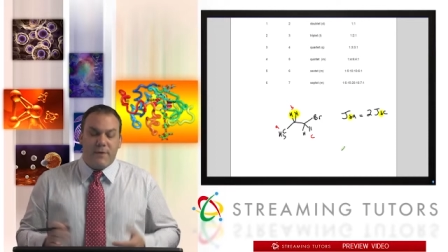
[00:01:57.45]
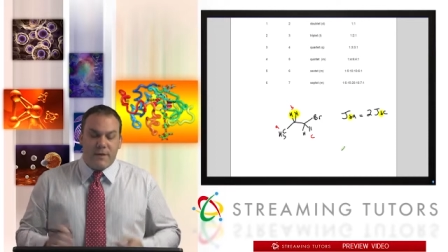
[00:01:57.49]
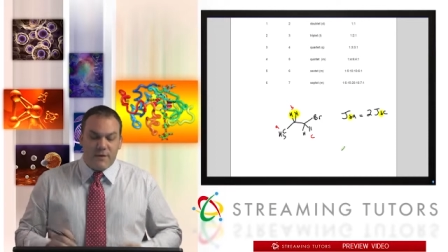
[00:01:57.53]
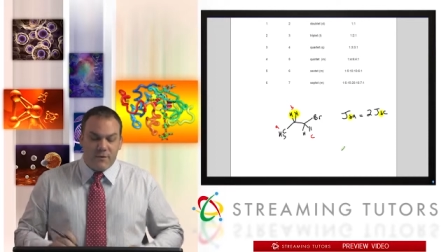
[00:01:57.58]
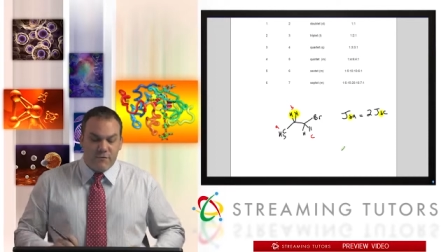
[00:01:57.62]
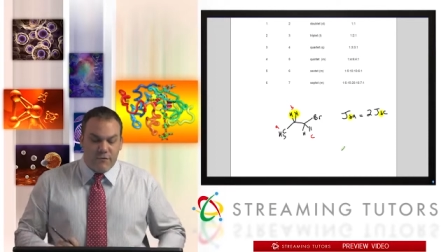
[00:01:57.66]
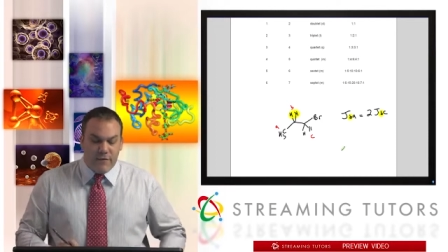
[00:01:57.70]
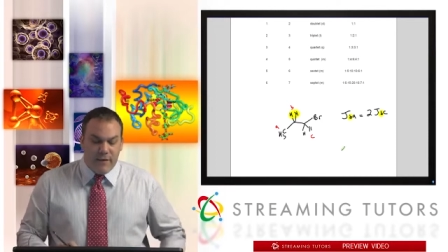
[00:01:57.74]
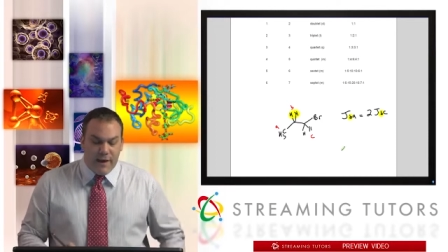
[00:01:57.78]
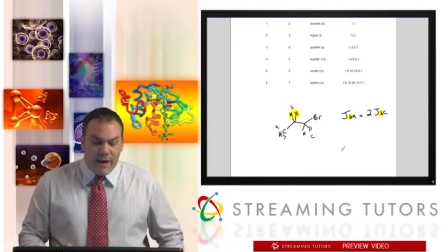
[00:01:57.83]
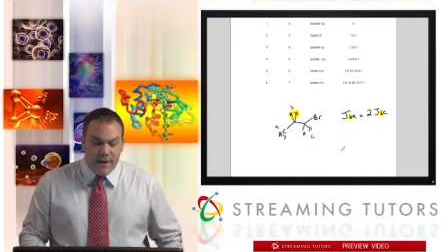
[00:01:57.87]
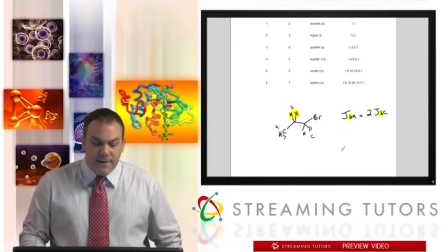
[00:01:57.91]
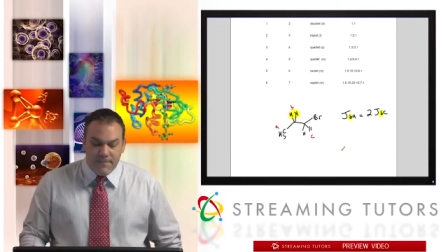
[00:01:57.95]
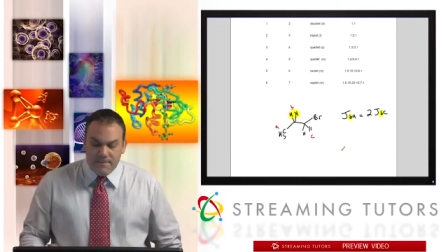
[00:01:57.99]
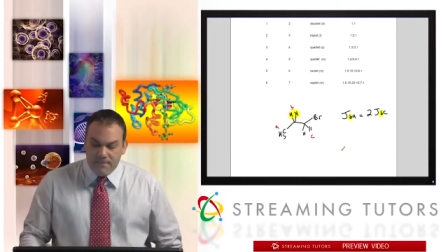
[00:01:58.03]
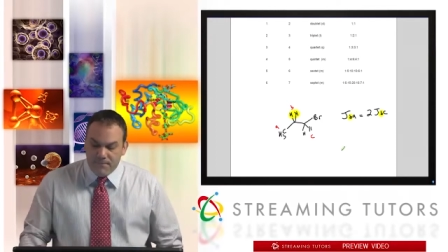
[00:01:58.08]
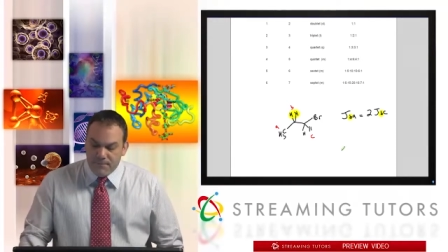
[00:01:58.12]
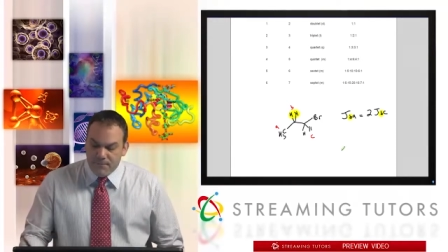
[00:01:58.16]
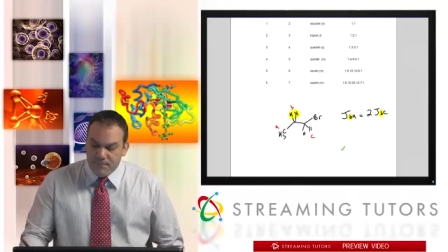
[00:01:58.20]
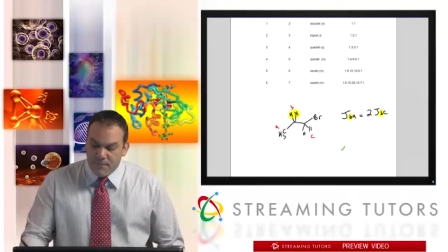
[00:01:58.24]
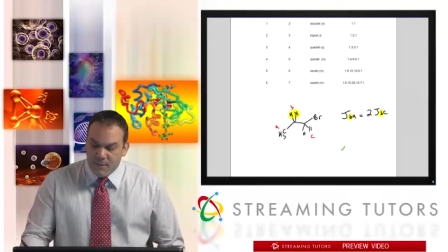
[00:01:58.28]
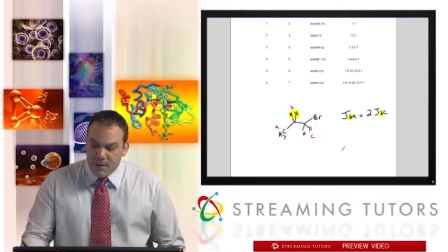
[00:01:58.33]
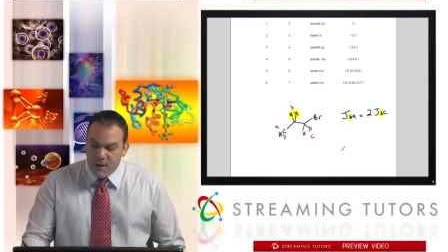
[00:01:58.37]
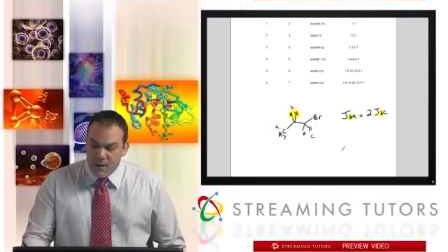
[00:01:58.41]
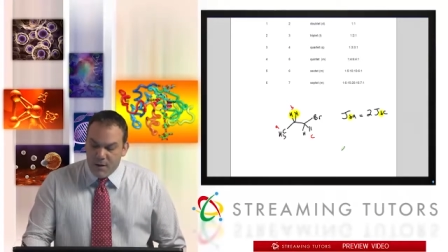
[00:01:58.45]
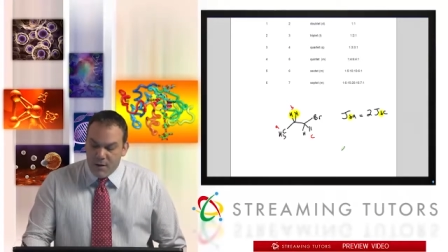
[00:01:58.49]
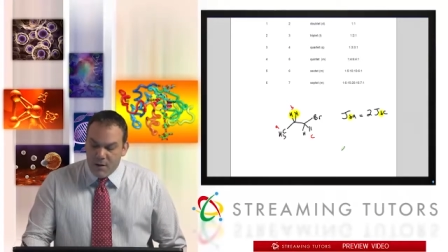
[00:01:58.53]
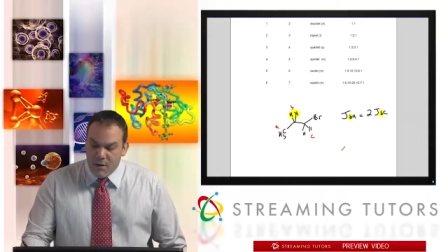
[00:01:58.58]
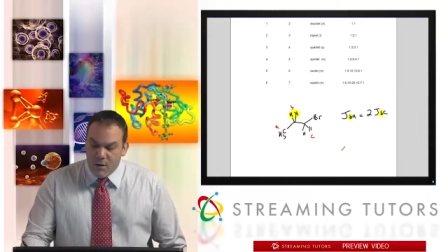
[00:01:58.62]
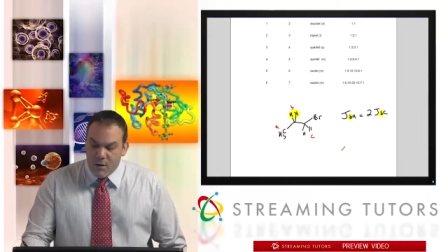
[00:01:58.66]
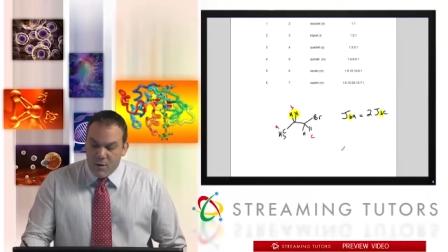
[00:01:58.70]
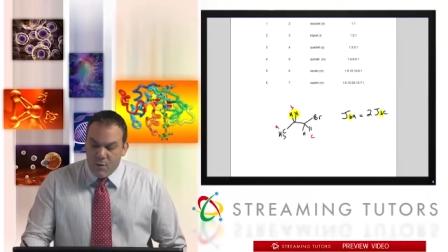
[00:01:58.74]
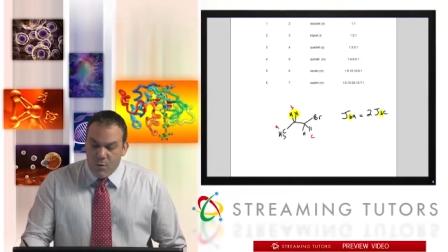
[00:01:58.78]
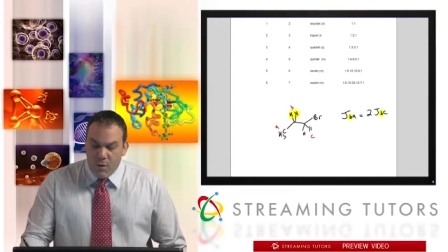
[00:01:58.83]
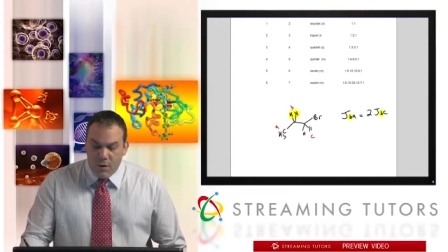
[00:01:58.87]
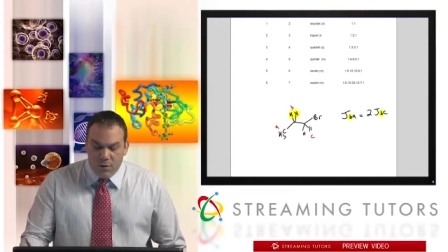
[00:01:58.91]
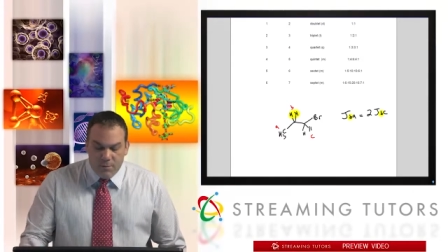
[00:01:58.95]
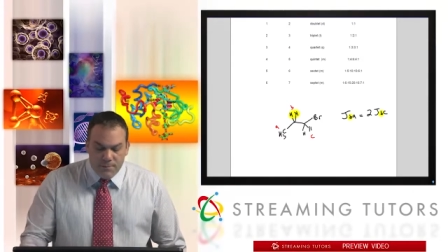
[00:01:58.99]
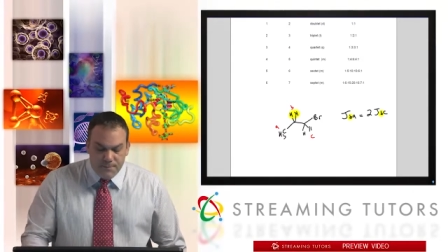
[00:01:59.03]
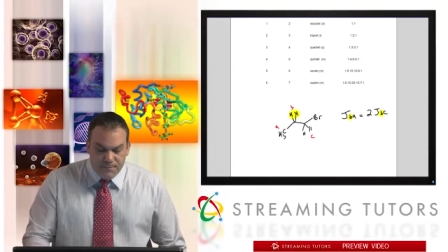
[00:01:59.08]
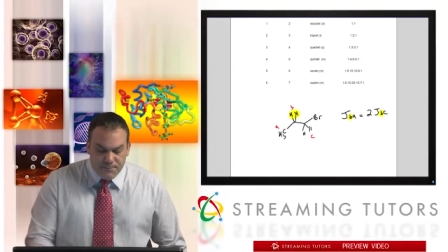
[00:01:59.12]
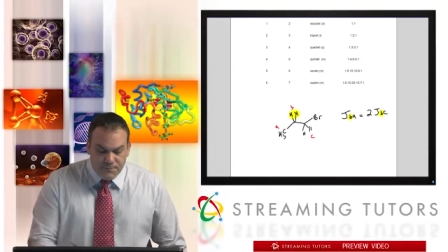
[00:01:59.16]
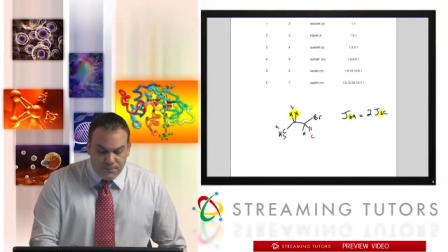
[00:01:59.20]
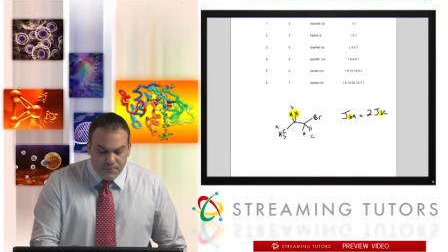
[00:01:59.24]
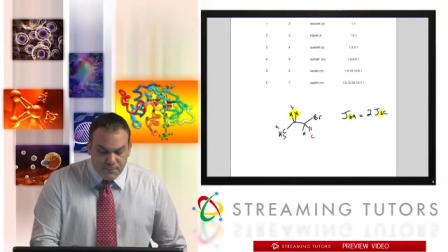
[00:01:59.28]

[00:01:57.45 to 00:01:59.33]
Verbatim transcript: place for that. Well,